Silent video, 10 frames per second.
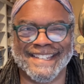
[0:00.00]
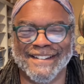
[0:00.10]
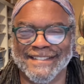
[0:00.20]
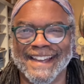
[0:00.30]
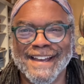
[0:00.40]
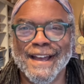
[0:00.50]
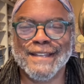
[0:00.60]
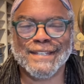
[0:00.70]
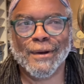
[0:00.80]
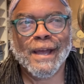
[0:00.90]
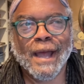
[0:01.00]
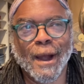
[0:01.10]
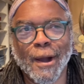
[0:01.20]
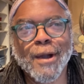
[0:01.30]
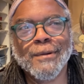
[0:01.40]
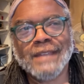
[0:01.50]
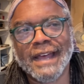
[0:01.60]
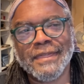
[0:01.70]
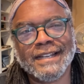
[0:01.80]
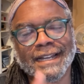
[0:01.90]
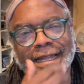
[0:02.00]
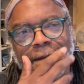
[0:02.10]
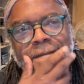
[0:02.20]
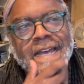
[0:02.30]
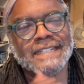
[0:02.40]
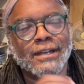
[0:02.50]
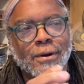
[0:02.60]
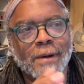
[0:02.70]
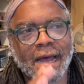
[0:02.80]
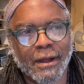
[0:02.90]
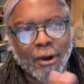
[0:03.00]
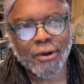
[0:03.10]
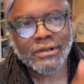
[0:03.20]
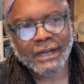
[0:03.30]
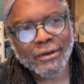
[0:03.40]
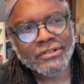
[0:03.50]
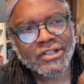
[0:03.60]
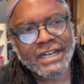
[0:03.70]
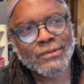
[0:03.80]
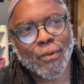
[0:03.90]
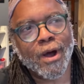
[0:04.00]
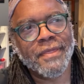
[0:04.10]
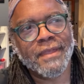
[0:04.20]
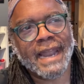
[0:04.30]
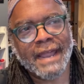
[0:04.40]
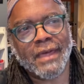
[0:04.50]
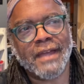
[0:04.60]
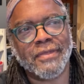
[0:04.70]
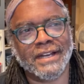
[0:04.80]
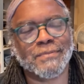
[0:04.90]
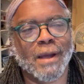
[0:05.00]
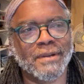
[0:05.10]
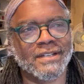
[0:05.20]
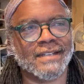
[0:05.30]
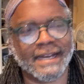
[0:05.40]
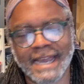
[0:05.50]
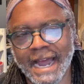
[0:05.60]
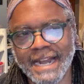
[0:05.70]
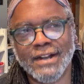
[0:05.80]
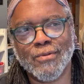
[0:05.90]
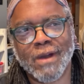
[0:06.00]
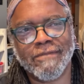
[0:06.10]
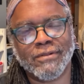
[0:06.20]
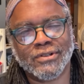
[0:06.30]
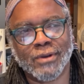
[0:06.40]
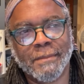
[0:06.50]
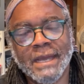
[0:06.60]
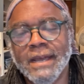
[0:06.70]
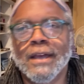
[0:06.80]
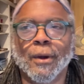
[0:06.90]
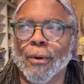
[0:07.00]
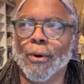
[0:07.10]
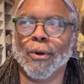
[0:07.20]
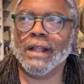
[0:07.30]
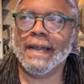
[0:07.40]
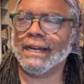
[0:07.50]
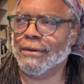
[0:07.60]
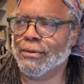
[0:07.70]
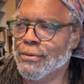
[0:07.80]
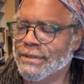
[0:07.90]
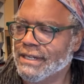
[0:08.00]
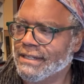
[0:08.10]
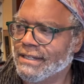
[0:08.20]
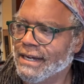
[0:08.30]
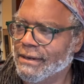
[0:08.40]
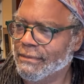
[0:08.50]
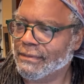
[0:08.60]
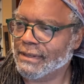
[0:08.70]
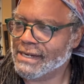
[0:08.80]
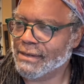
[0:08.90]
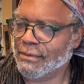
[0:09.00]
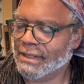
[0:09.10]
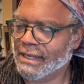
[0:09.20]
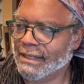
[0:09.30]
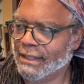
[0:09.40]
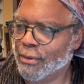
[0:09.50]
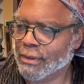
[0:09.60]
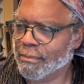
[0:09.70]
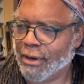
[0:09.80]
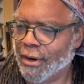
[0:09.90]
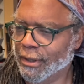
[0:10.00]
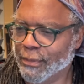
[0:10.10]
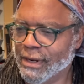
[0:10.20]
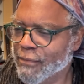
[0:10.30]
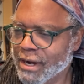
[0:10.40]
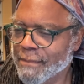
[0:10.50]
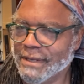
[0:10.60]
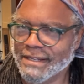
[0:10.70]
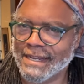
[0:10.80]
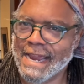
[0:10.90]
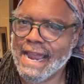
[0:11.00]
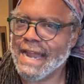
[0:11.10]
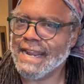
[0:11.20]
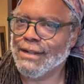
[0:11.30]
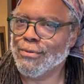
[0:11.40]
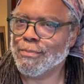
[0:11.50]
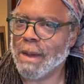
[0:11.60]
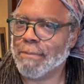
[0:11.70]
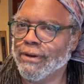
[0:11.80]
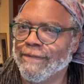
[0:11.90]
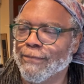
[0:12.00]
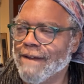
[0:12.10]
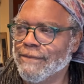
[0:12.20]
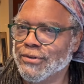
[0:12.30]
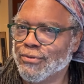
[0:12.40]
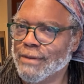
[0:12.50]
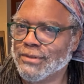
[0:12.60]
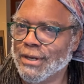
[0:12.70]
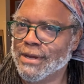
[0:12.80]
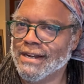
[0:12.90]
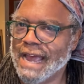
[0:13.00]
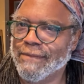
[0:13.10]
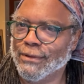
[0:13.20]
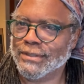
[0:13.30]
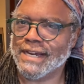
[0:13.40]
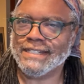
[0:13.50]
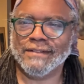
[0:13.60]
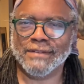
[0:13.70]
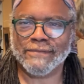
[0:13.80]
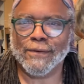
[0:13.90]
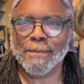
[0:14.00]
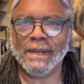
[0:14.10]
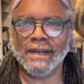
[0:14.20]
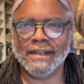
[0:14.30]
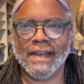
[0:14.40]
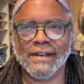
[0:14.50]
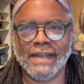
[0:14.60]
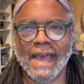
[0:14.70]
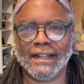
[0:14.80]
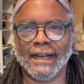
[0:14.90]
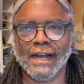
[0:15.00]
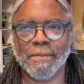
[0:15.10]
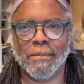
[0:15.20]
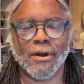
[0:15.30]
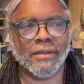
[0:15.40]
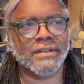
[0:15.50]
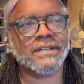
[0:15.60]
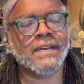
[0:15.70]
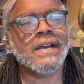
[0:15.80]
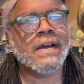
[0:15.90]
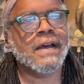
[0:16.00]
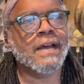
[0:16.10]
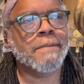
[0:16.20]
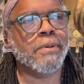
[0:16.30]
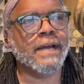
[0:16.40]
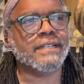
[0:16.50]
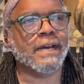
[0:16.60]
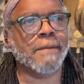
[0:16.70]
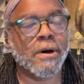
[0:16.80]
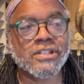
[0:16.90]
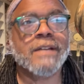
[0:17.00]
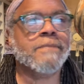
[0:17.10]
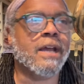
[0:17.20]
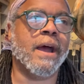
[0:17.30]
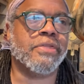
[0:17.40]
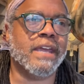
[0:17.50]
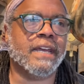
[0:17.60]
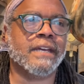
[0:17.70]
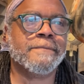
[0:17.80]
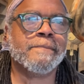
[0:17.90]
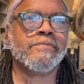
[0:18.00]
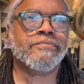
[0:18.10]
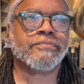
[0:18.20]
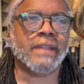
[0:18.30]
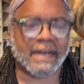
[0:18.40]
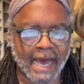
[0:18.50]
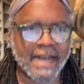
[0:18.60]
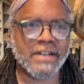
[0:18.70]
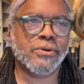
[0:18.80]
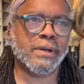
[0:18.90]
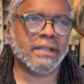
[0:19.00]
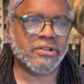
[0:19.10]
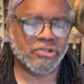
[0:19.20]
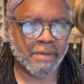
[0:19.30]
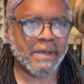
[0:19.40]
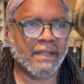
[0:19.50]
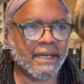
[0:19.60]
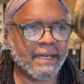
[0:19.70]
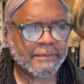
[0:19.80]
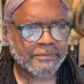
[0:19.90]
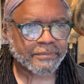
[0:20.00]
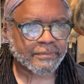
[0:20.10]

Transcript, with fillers: So, so her, I think, that, yeah. So her, she's one that I, I think is probably just like, yeah, I need a new revenue stream, or like, a, uh, who is it, uh, you know, uh, Logan Paul or whatever, one of them that said, hey, I need a, little, a brief revenue stream, so I'm going to have a little taste of this for a minute and act like I'm part of this. But uh, most of them, no, I think they got into it legitimately.